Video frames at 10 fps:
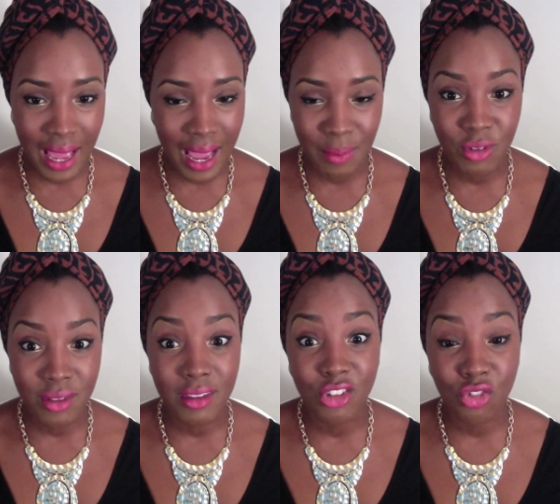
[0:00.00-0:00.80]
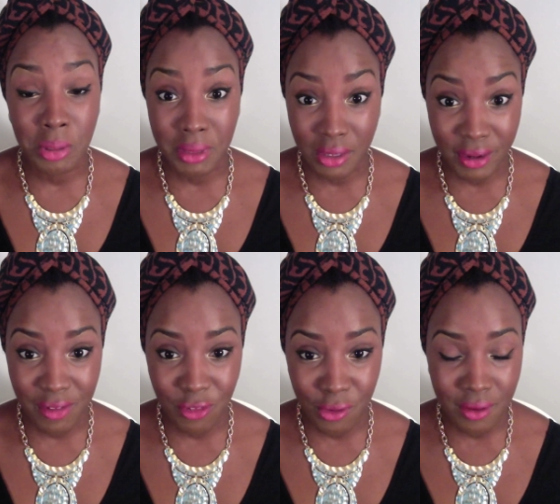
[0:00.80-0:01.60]
I'm just extremely
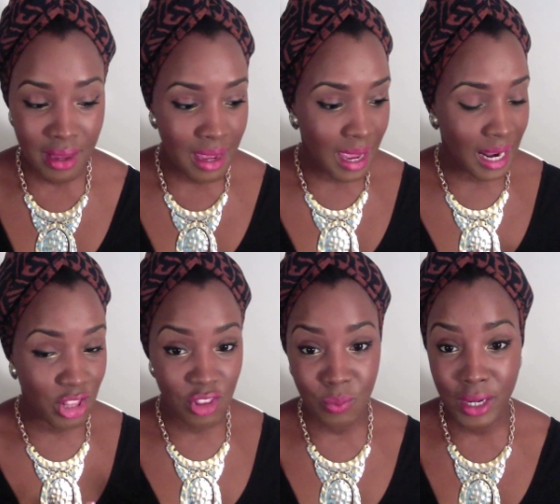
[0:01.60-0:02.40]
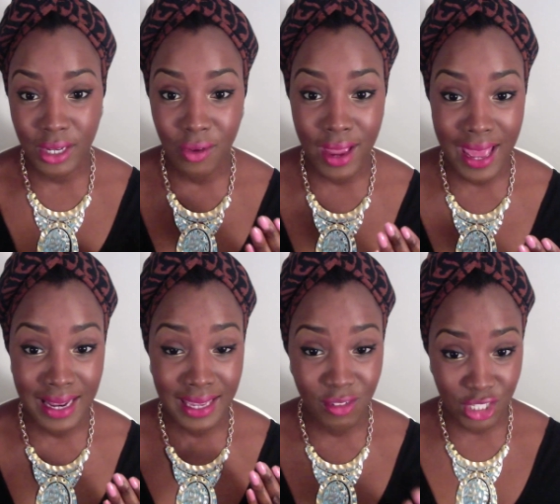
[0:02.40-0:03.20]
grateful, and I just wanted to go ahead
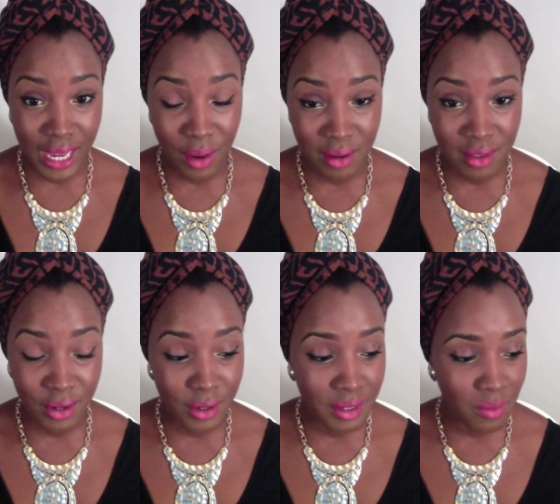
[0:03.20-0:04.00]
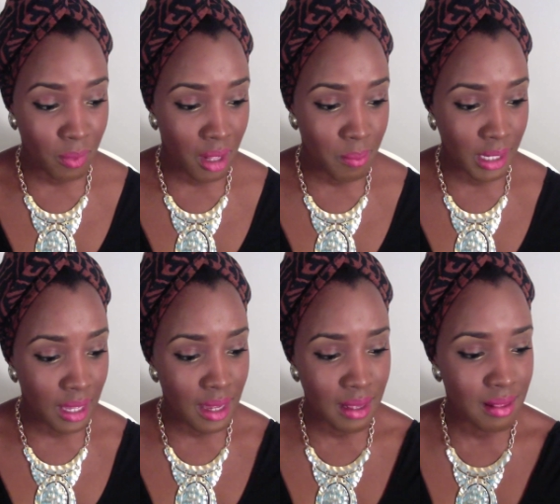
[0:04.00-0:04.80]
and give a shout out to her as well,
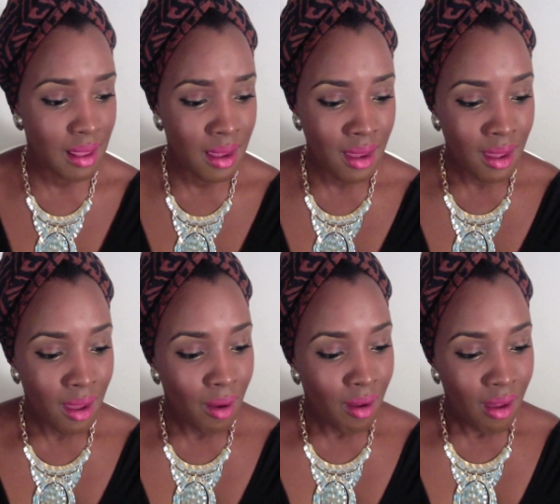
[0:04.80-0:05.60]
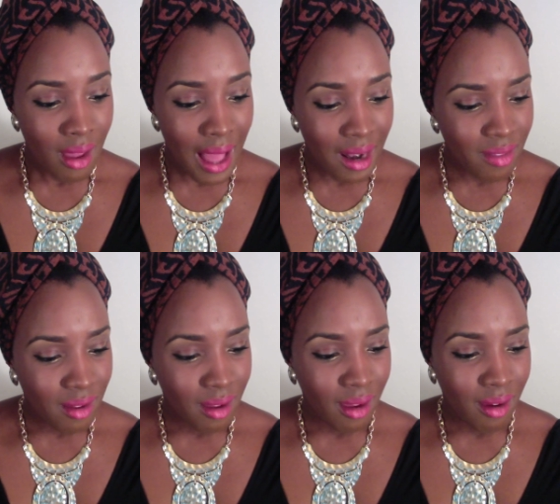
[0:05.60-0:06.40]
because out of
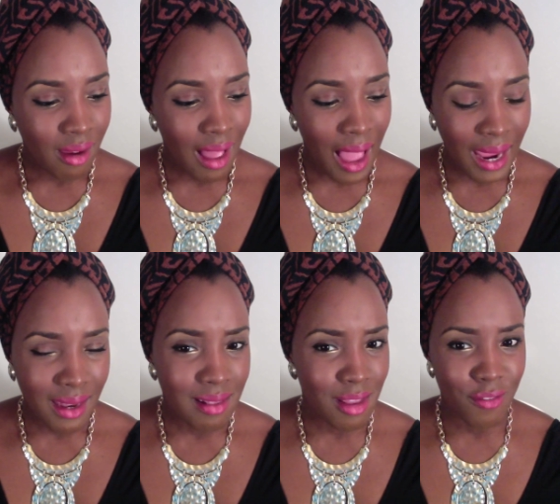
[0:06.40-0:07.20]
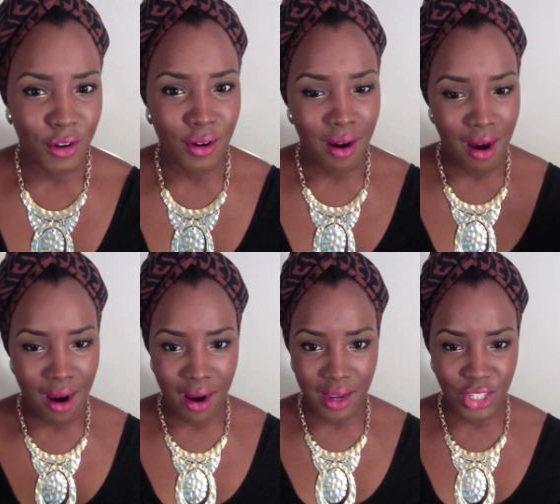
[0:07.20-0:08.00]
the kindness of her
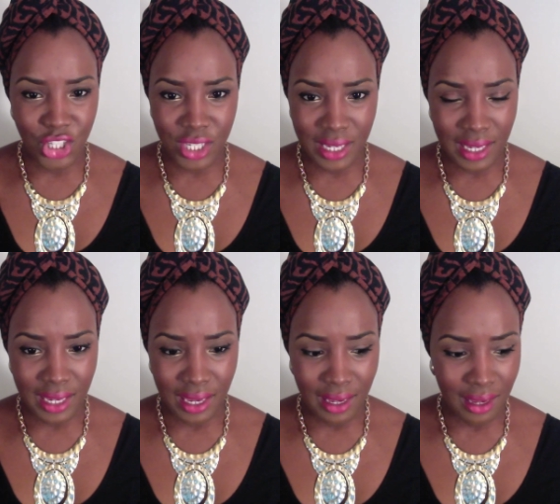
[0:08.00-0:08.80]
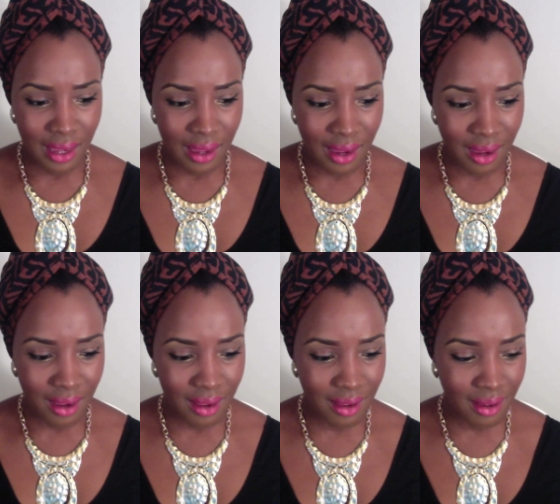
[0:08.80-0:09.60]
heart, she
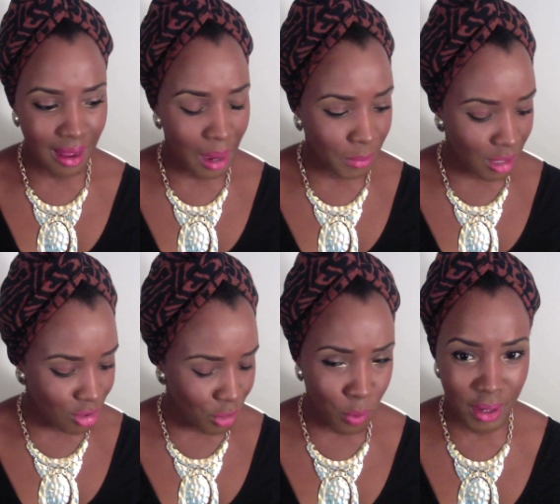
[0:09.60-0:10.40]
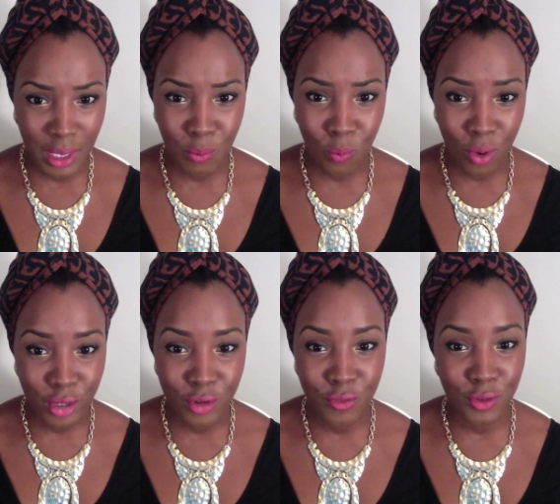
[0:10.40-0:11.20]
got me so many
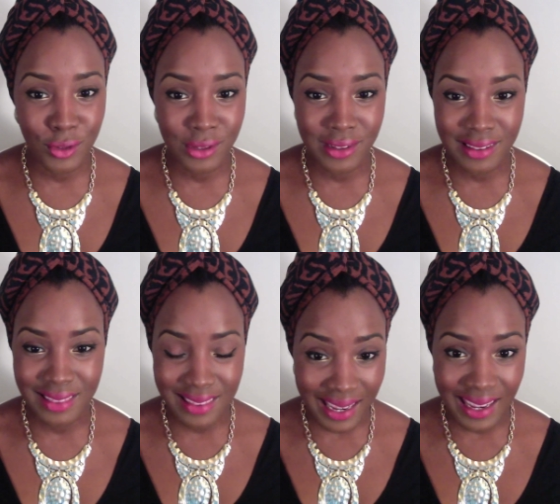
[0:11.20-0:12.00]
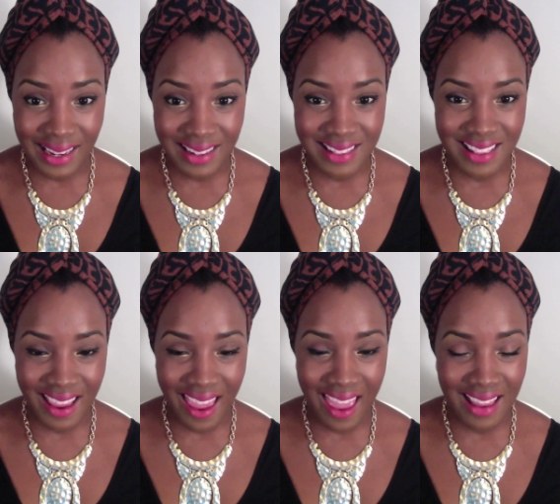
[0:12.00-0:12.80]
wonderful things.
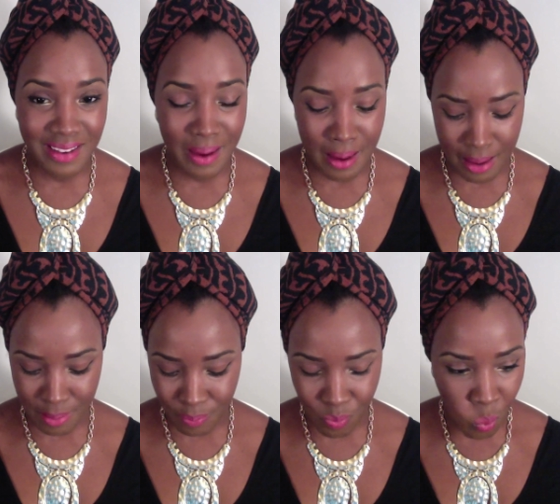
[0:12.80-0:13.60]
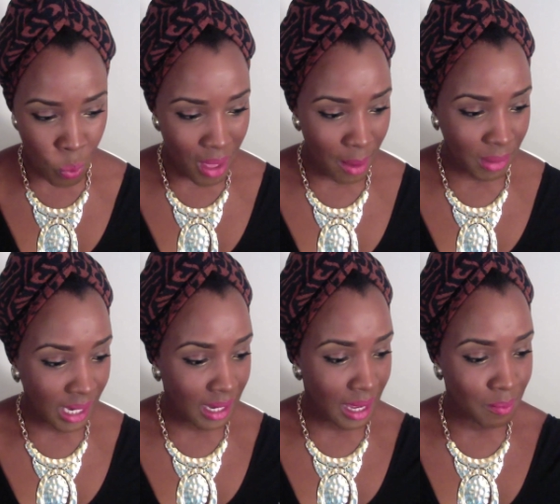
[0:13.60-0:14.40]
And I
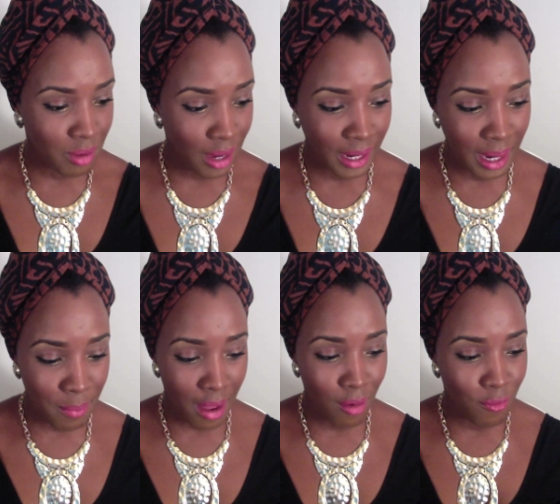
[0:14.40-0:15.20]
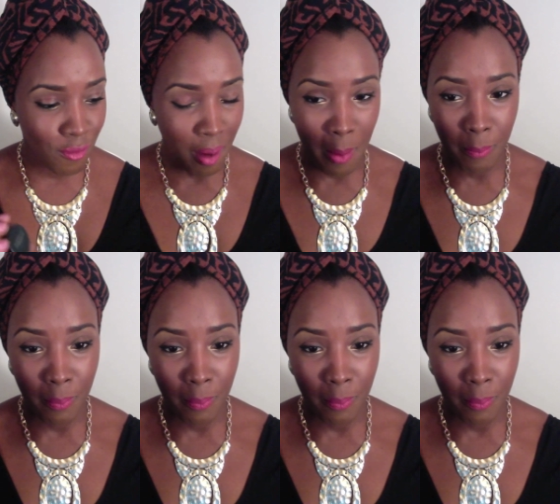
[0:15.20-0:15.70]
mean, I'm talking about from